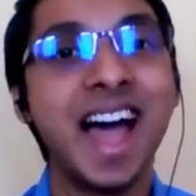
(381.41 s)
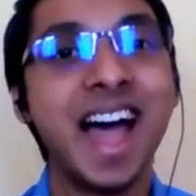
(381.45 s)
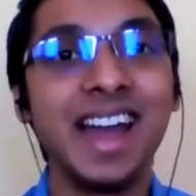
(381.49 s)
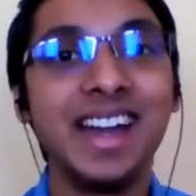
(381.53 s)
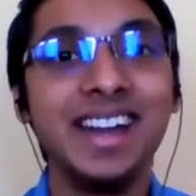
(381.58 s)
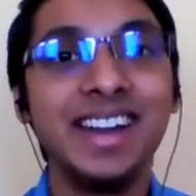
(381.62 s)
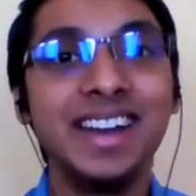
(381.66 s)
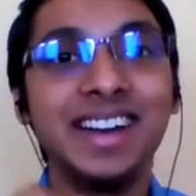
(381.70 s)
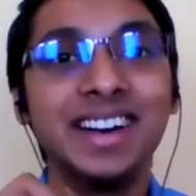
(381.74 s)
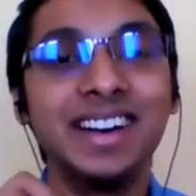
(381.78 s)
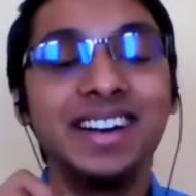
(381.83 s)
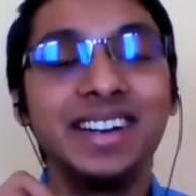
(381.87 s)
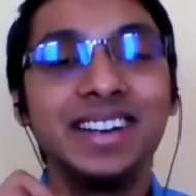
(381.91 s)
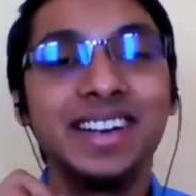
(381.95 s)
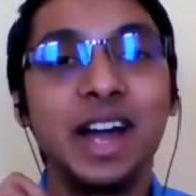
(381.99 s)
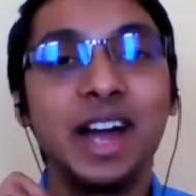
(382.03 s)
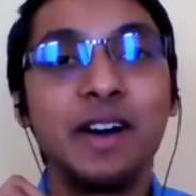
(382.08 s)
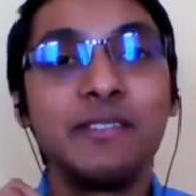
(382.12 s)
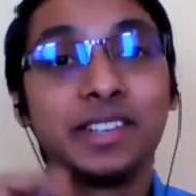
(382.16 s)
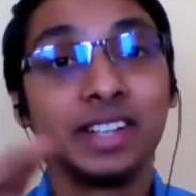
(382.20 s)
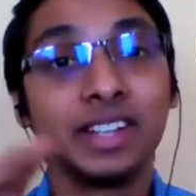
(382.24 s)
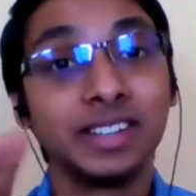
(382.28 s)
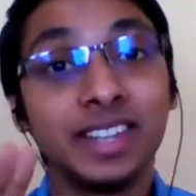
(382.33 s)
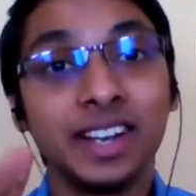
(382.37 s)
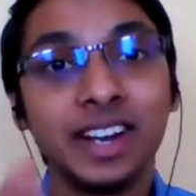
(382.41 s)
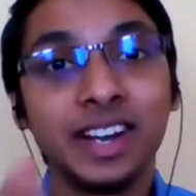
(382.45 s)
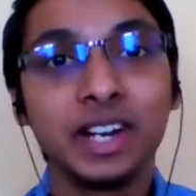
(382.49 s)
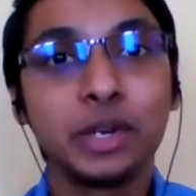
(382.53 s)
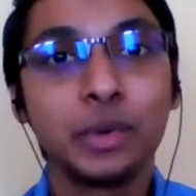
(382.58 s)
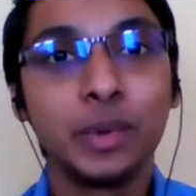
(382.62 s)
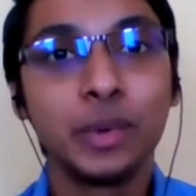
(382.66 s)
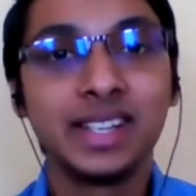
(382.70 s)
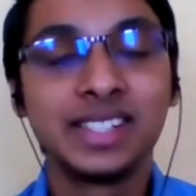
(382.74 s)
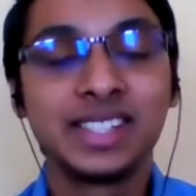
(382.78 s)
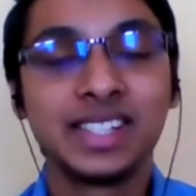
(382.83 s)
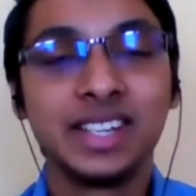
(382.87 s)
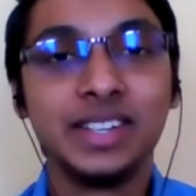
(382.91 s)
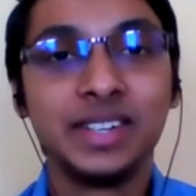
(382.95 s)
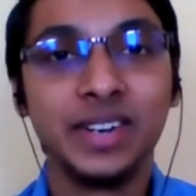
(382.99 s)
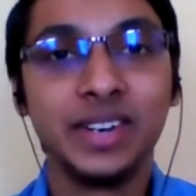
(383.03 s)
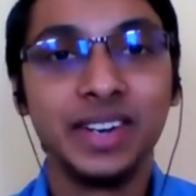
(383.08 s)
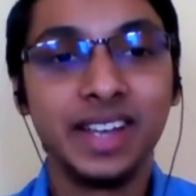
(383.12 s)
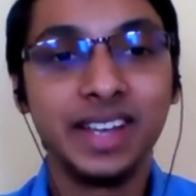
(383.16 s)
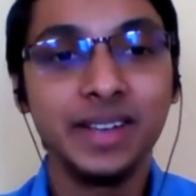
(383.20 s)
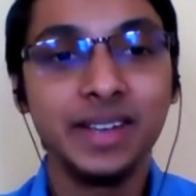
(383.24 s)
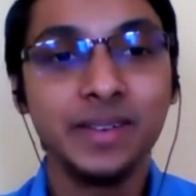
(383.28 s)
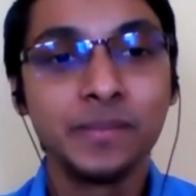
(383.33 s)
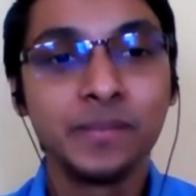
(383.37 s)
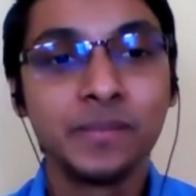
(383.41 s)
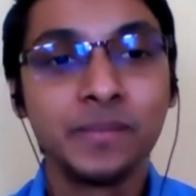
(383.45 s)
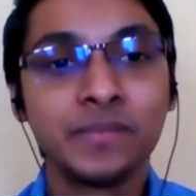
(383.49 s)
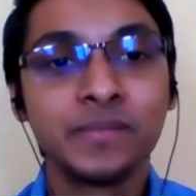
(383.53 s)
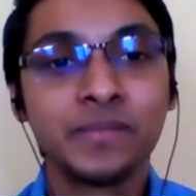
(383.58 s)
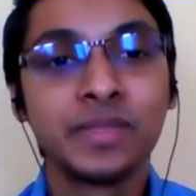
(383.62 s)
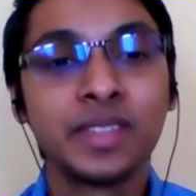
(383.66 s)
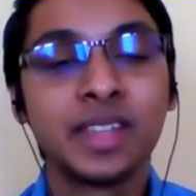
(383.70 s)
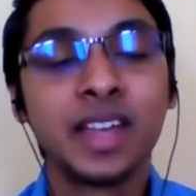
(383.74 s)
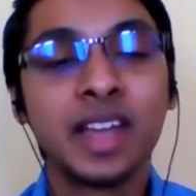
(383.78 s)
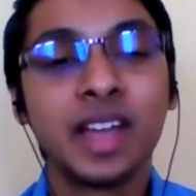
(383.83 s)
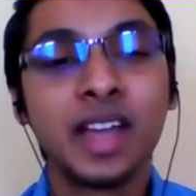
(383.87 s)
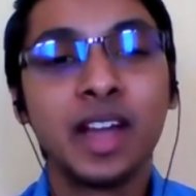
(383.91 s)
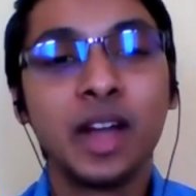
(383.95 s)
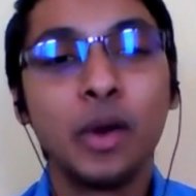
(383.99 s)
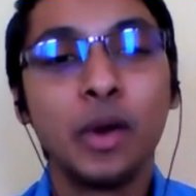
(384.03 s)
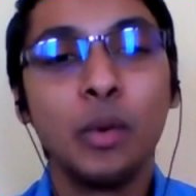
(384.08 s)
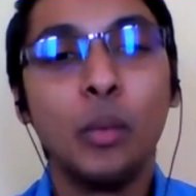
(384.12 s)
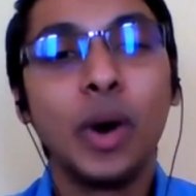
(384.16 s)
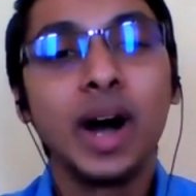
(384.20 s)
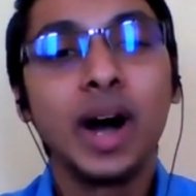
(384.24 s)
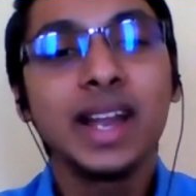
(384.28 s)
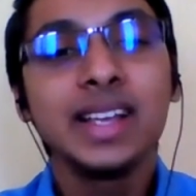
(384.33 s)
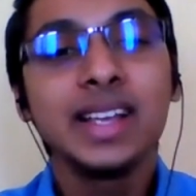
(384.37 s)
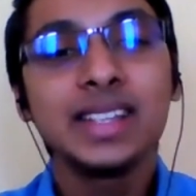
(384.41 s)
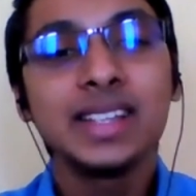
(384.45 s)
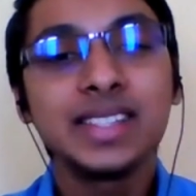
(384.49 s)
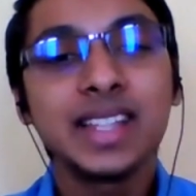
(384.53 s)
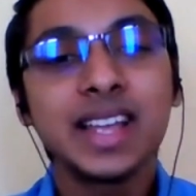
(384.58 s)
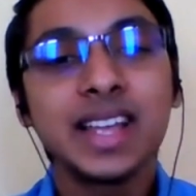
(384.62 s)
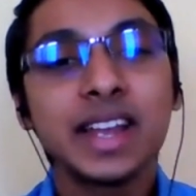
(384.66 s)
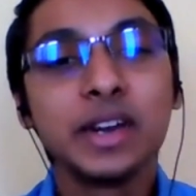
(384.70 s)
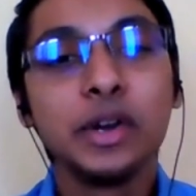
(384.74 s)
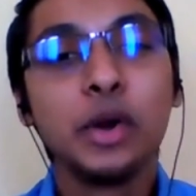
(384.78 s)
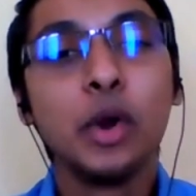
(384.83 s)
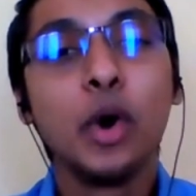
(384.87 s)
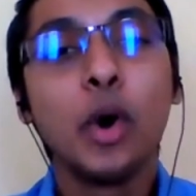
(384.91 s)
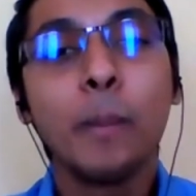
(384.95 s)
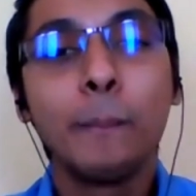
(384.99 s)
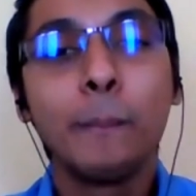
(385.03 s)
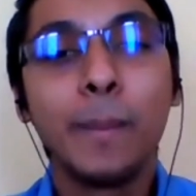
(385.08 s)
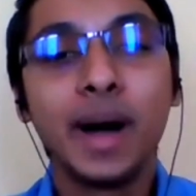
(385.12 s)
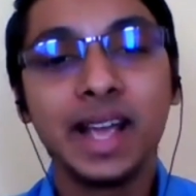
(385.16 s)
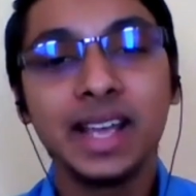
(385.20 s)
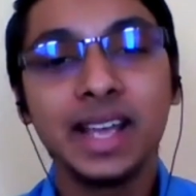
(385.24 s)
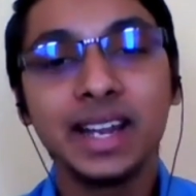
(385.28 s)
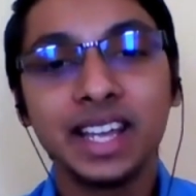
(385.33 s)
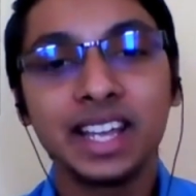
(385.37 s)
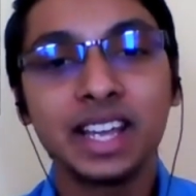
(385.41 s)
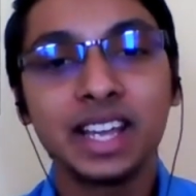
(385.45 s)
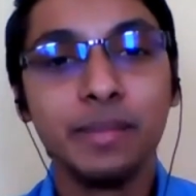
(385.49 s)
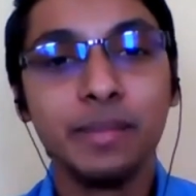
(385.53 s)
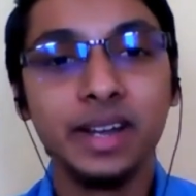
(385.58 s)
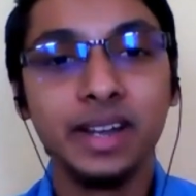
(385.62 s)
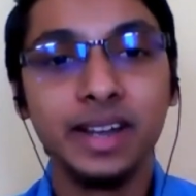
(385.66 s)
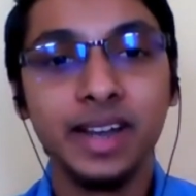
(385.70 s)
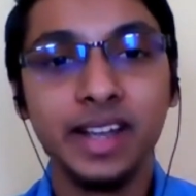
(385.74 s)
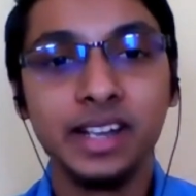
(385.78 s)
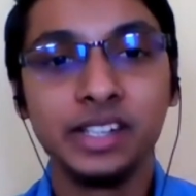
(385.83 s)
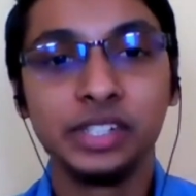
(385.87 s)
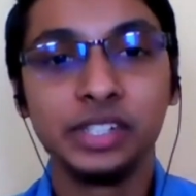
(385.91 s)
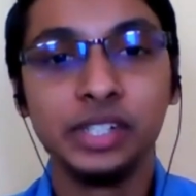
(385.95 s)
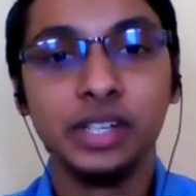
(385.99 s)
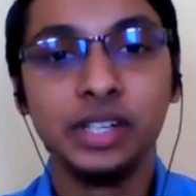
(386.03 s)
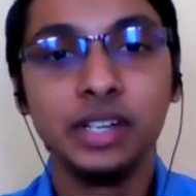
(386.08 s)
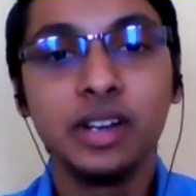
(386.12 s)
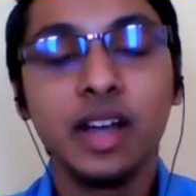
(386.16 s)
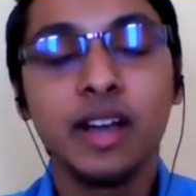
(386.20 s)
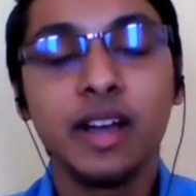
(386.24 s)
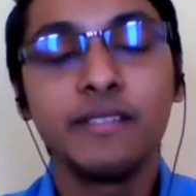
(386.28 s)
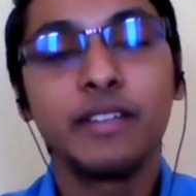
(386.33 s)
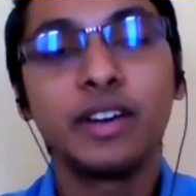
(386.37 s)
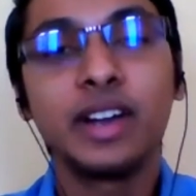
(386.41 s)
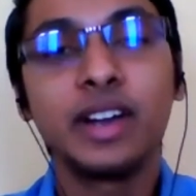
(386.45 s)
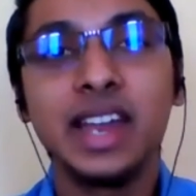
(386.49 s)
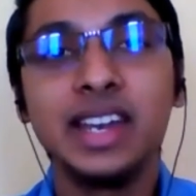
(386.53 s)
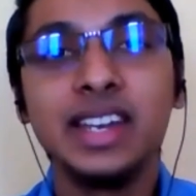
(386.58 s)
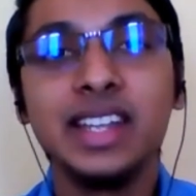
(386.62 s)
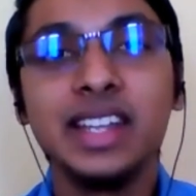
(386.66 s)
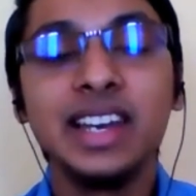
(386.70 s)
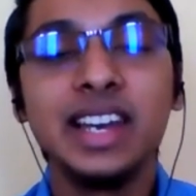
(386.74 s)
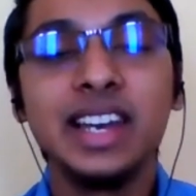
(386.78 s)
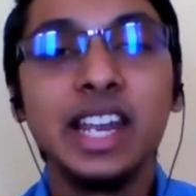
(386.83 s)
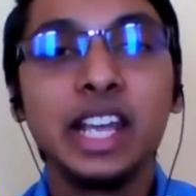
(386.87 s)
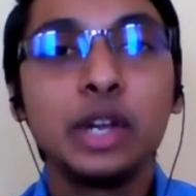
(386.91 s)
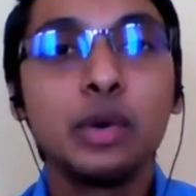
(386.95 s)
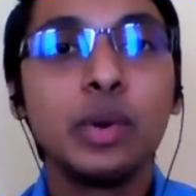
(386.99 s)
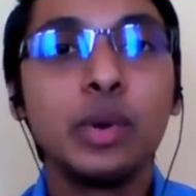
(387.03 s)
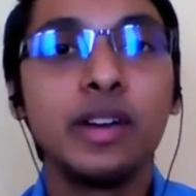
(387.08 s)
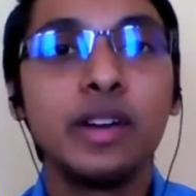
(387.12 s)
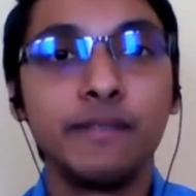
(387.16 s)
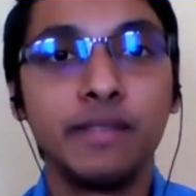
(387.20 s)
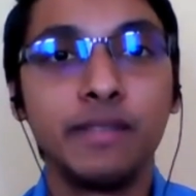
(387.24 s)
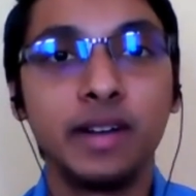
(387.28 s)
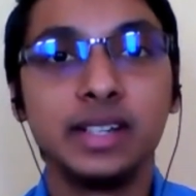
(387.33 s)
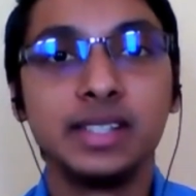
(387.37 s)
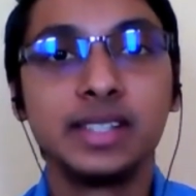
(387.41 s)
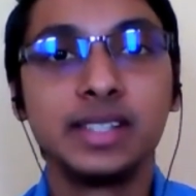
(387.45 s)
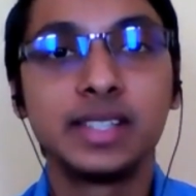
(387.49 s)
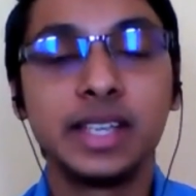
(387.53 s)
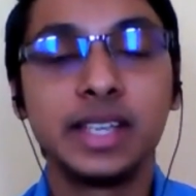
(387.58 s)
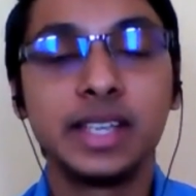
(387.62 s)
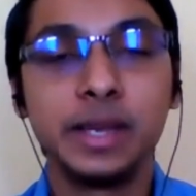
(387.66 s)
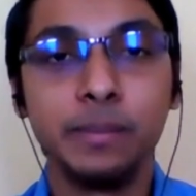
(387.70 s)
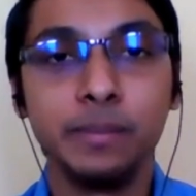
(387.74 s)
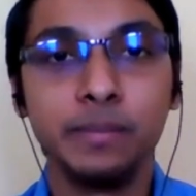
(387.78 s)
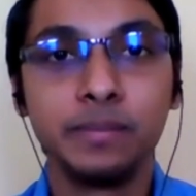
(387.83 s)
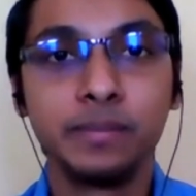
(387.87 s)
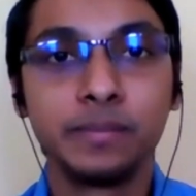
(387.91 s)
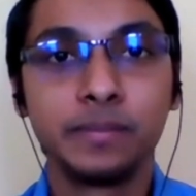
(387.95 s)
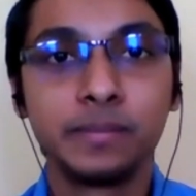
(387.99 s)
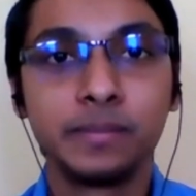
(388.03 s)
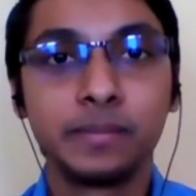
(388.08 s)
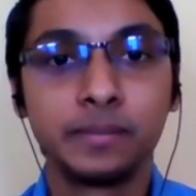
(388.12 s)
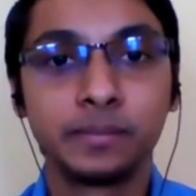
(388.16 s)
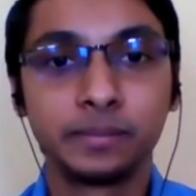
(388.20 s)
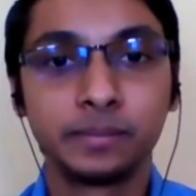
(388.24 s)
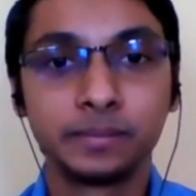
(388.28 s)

And uh, now for the third question today, why is there no buy recommendation for any liquid fund scheme?